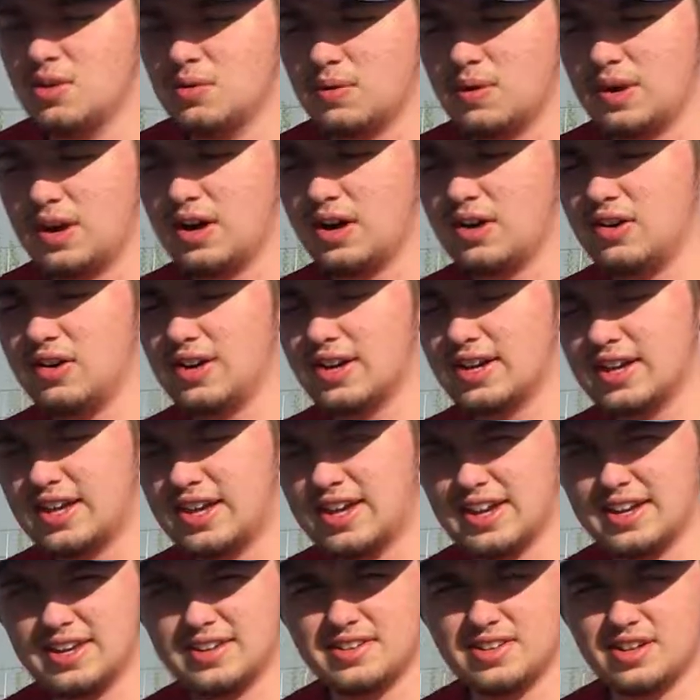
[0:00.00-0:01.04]
while a
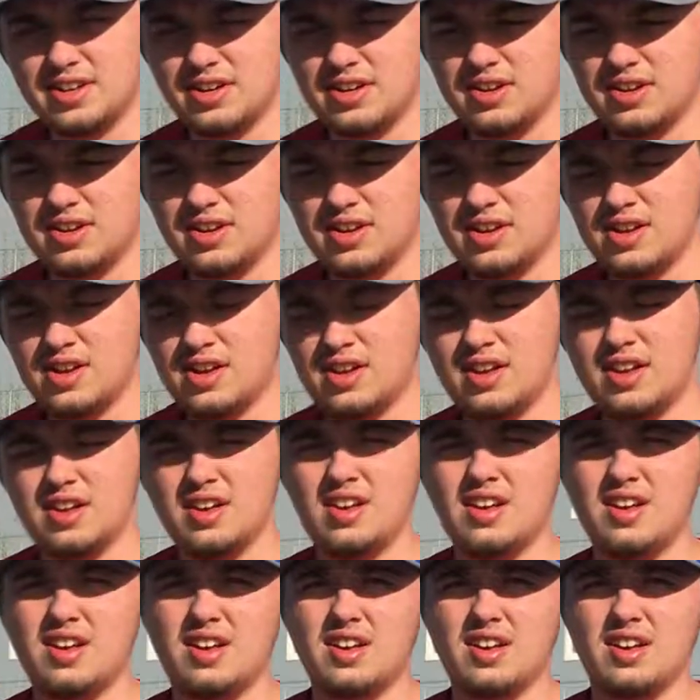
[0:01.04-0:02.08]
kit
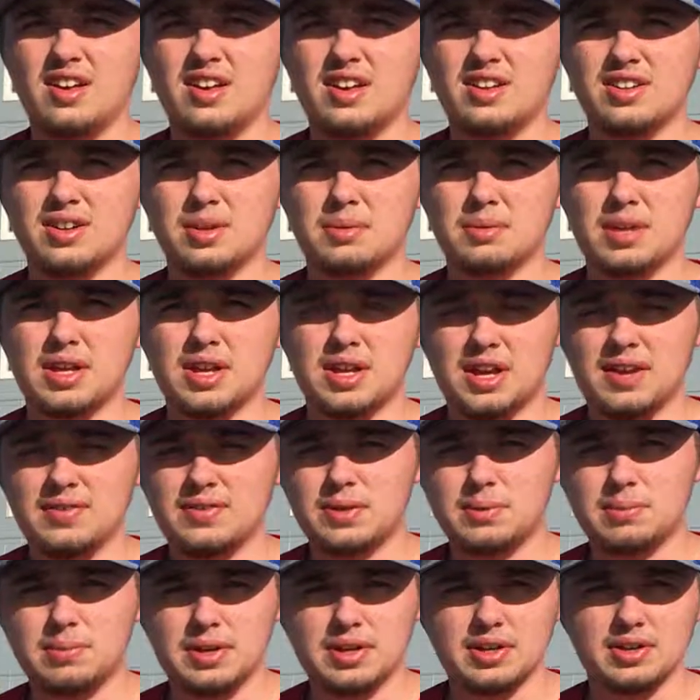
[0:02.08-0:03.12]
is something you have
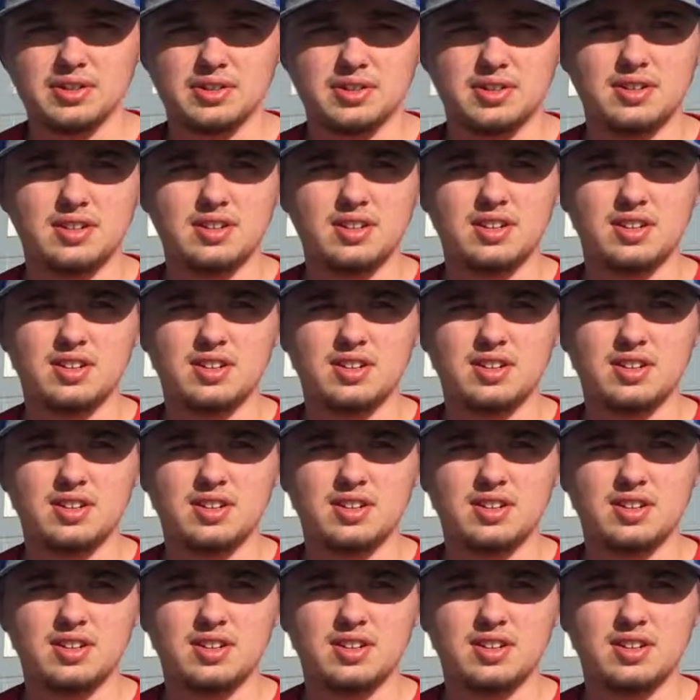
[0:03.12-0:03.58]
to build.